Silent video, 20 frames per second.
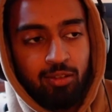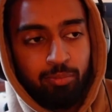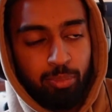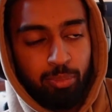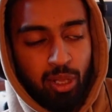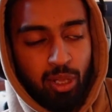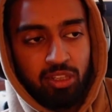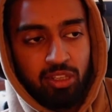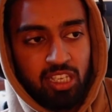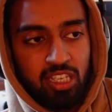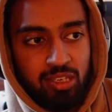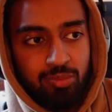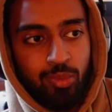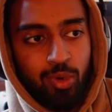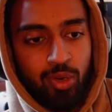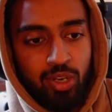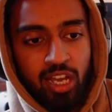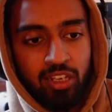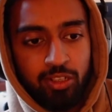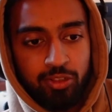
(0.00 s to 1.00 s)
bulk, eat
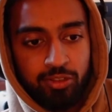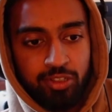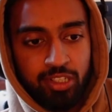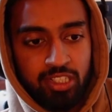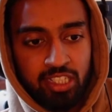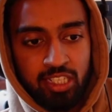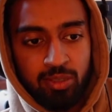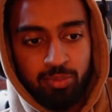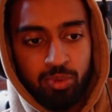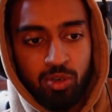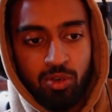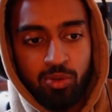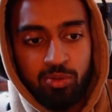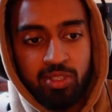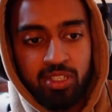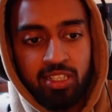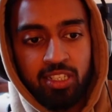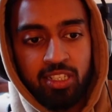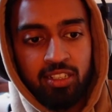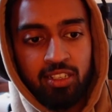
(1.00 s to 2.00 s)
more calories, eat
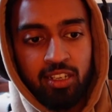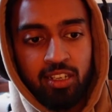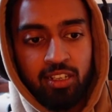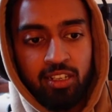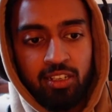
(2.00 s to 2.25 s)
protein,